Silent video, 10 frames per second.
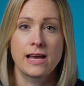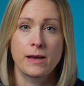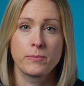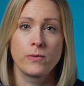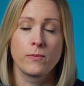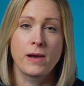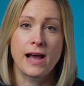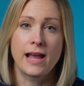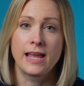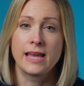up
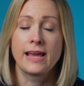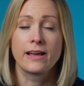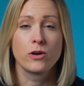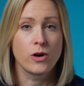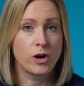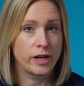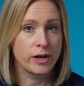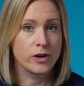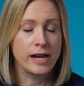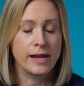by an
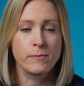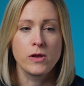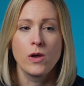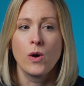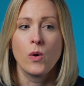echocardiogram,